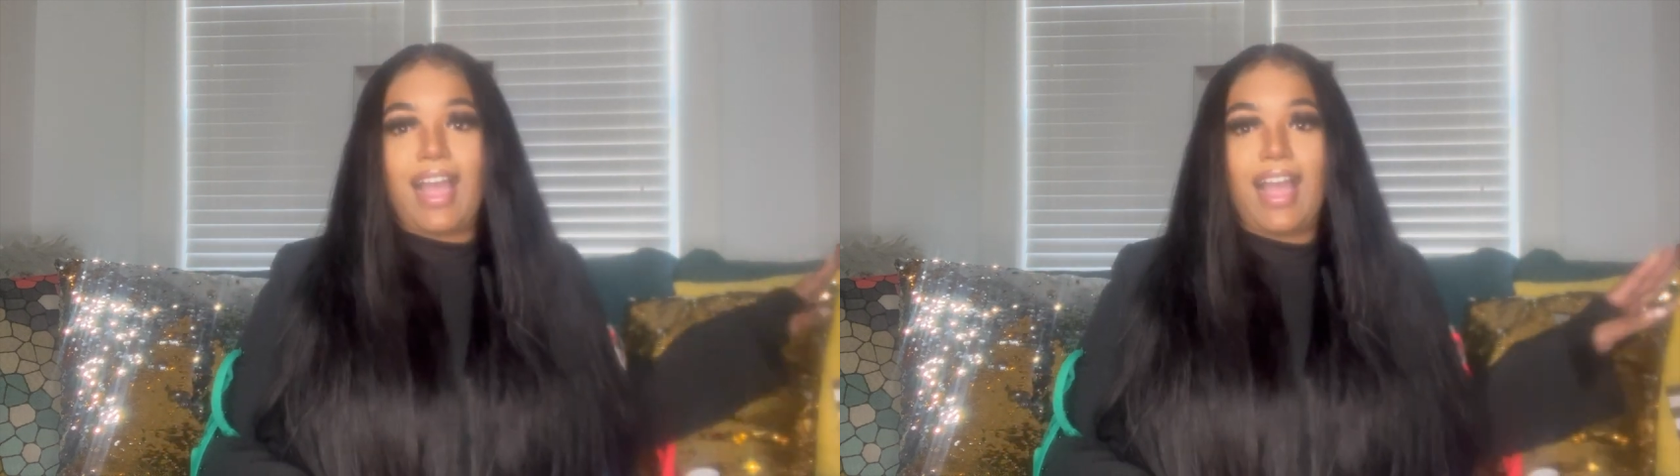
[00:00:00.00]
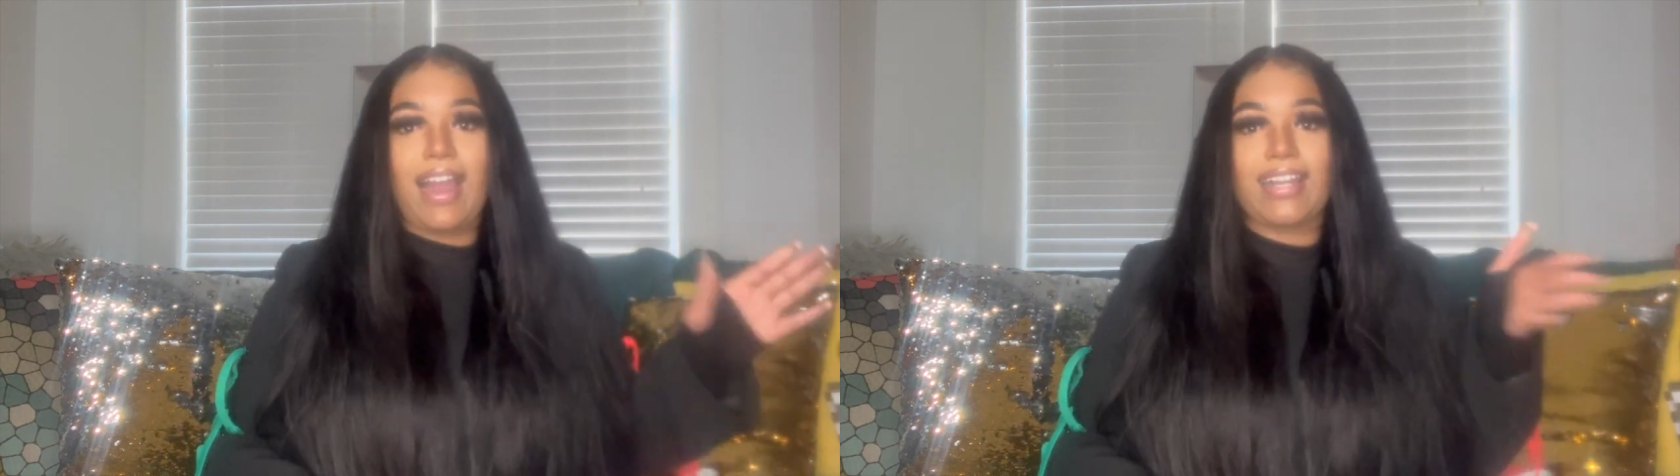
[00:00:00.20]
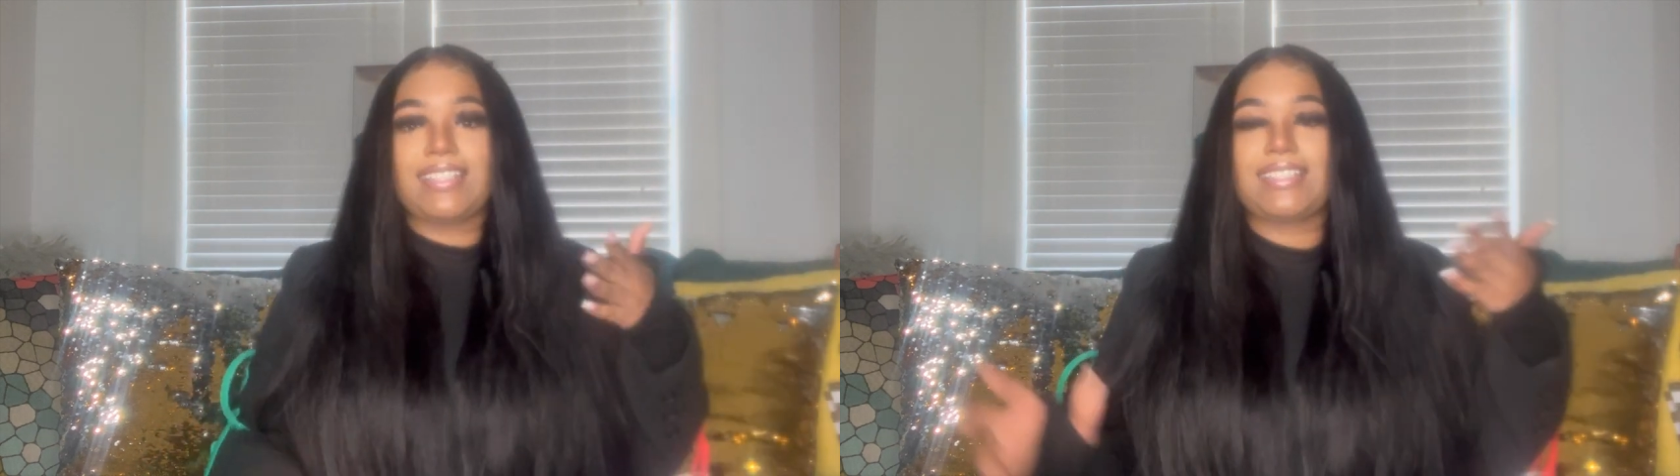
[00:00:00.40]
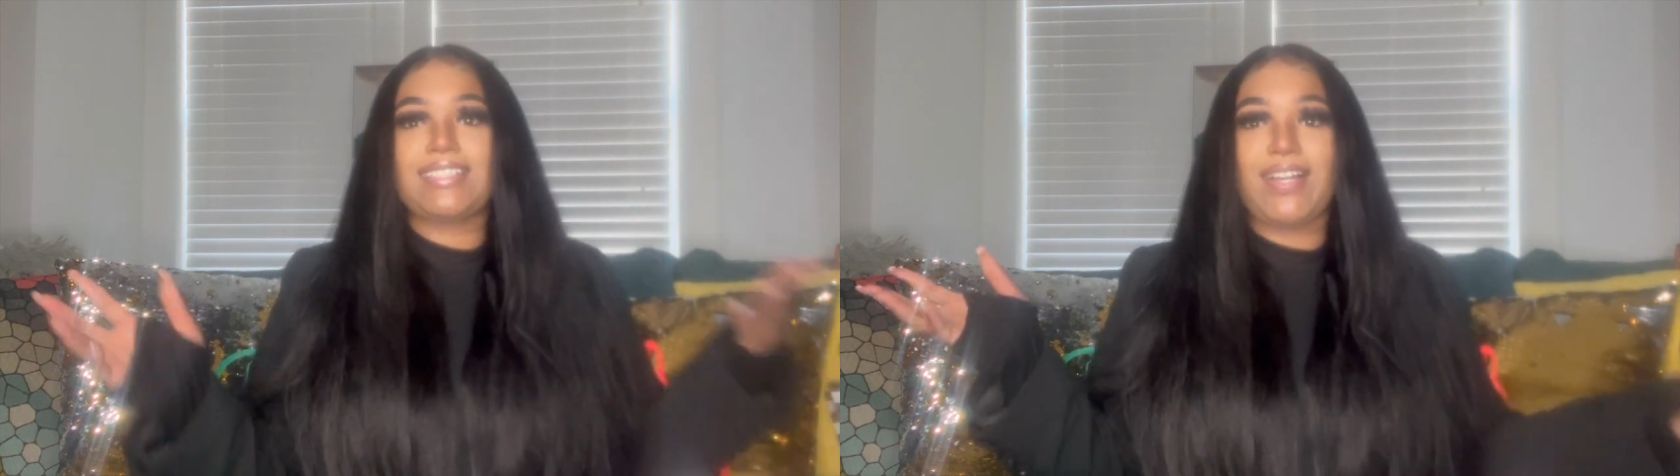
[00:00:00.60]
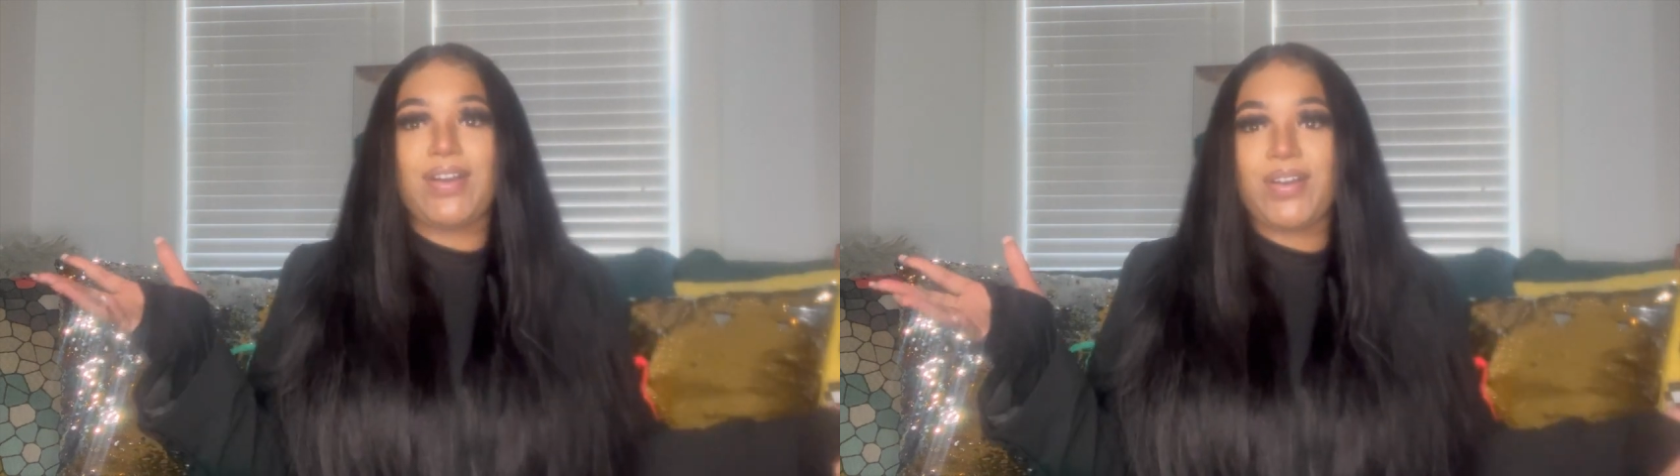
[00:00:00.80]
All right,
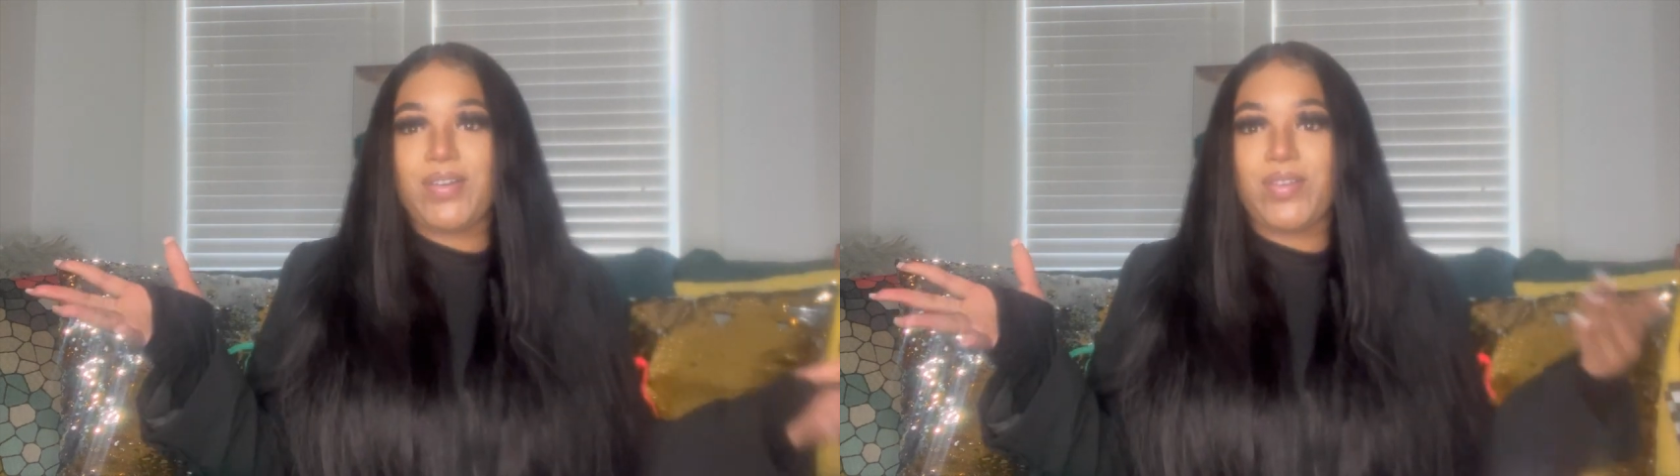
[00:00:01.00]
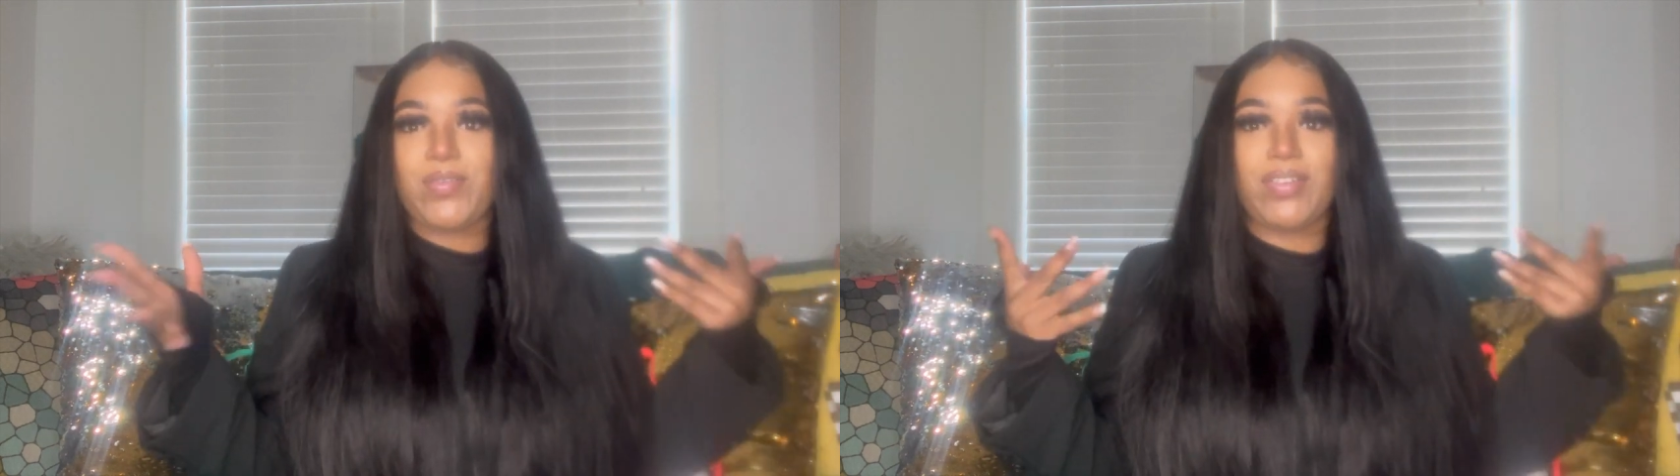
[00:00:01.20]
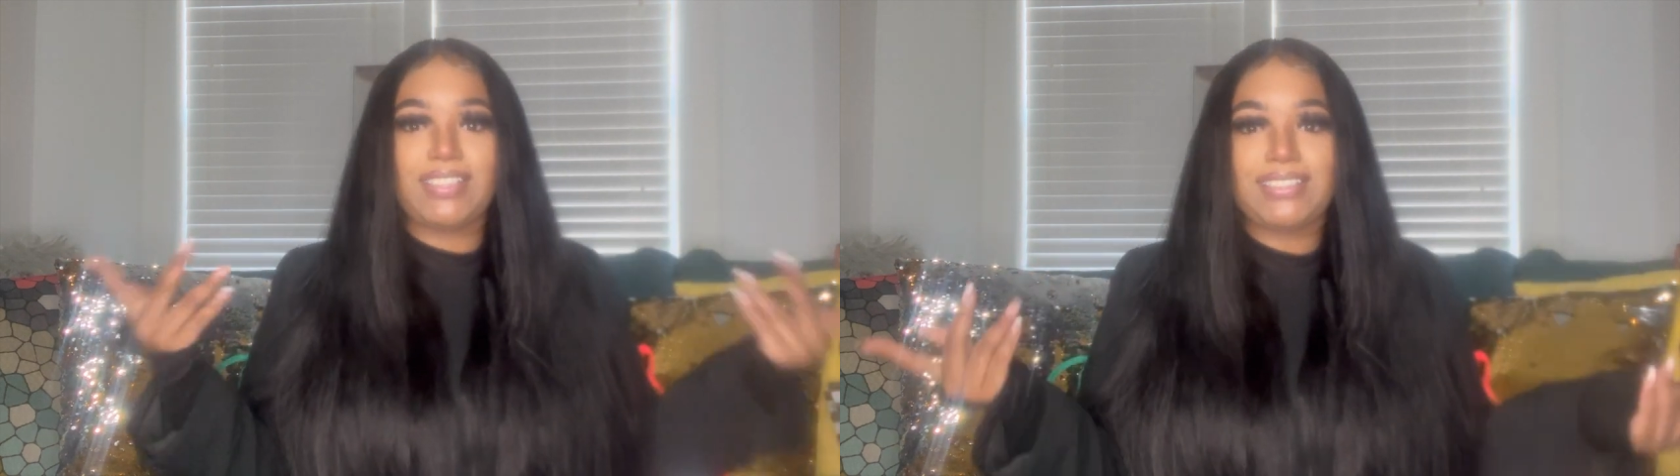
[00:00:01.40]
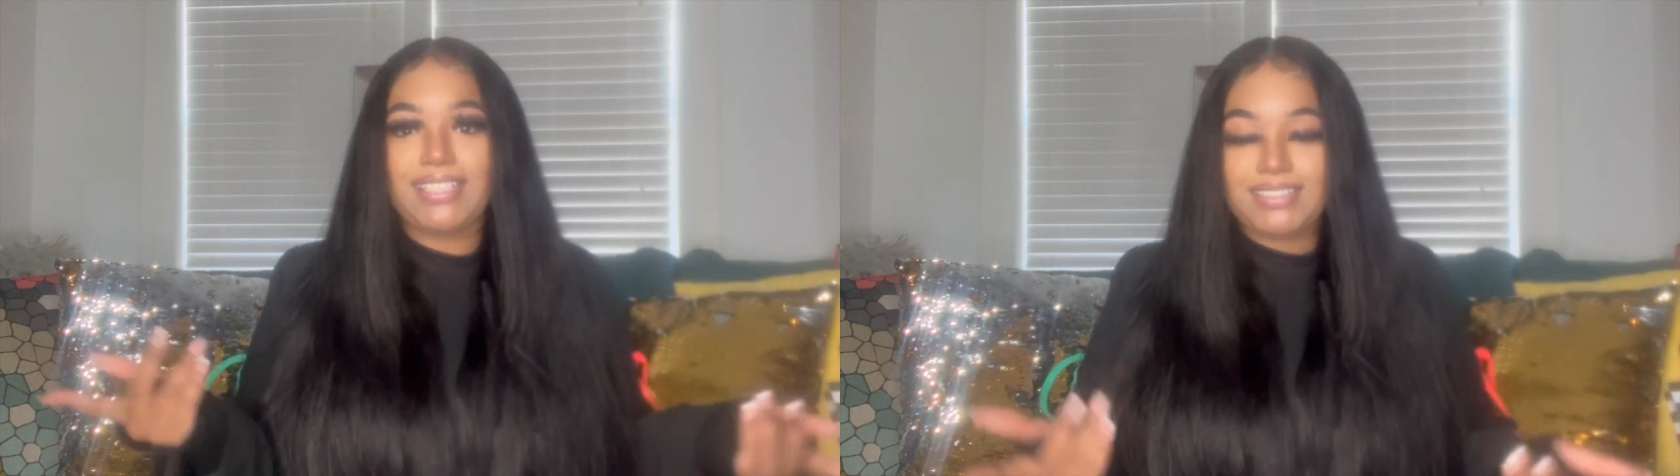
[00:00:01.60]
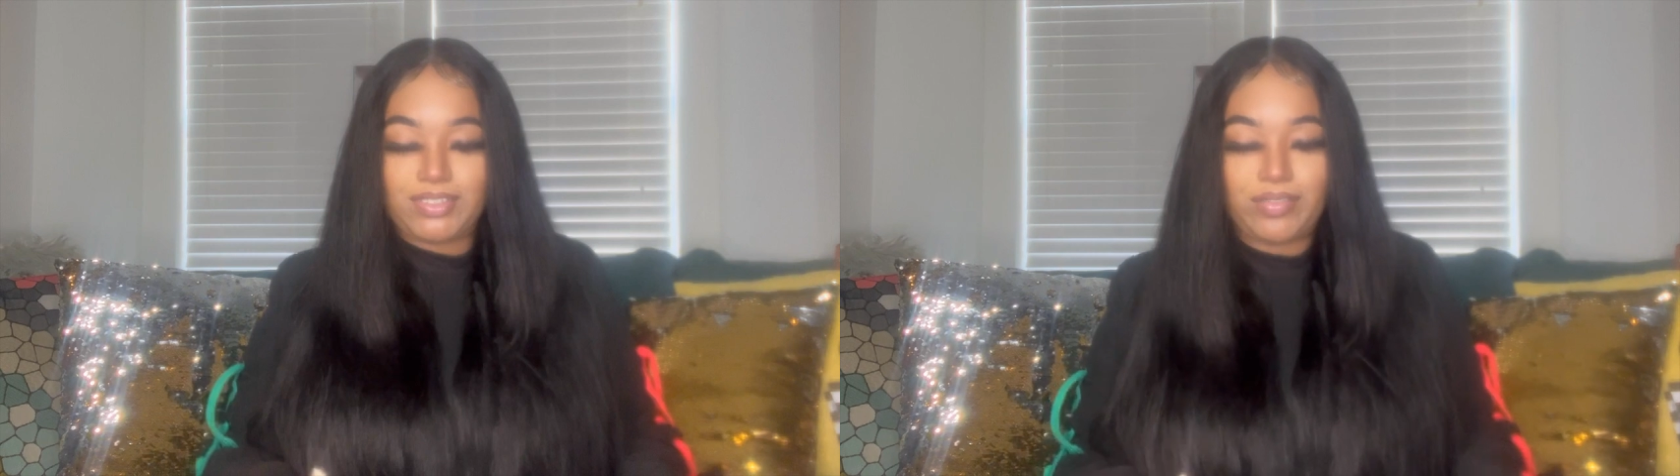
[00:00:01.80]
so first
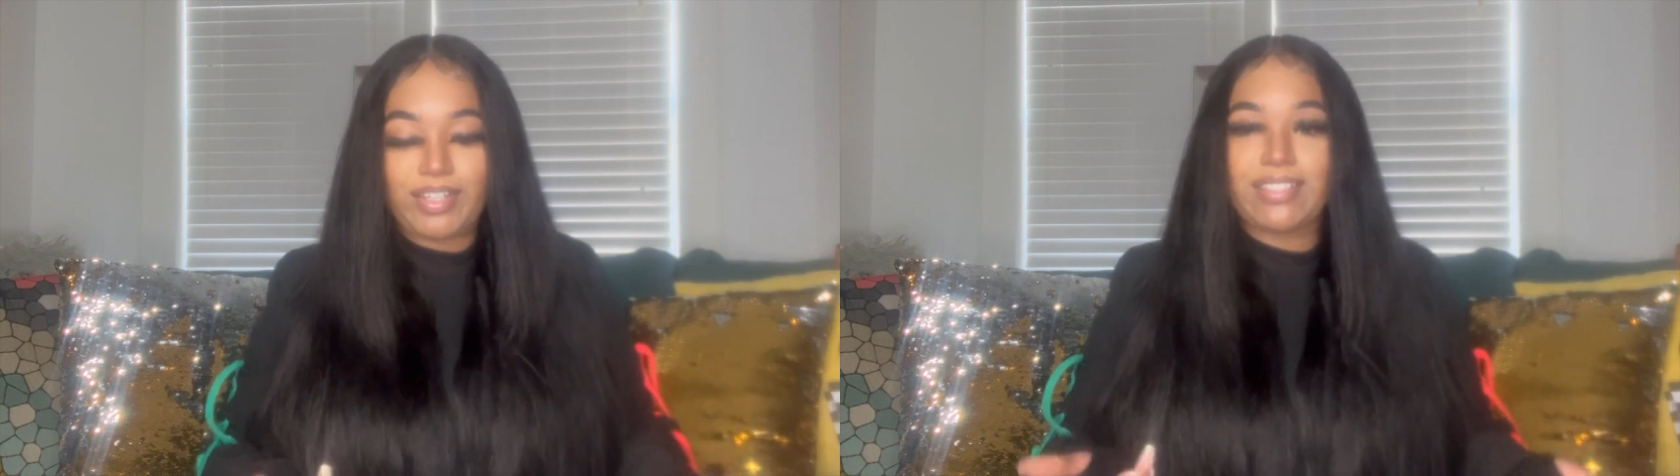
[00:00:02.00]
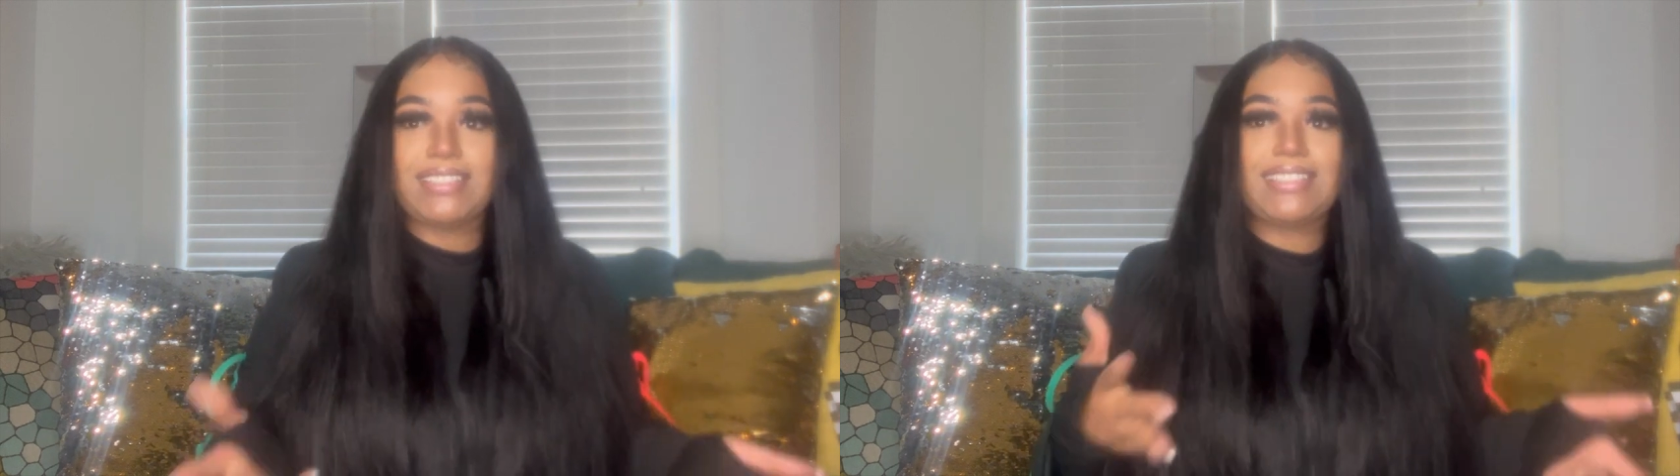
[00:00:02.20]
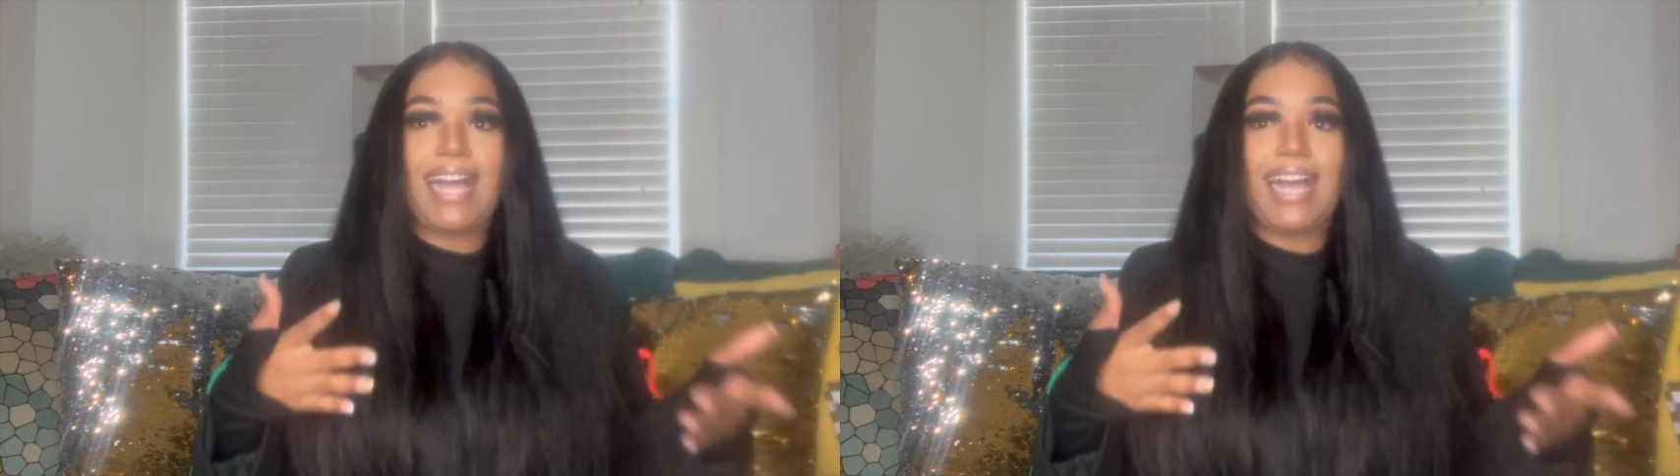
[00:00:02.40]
things first,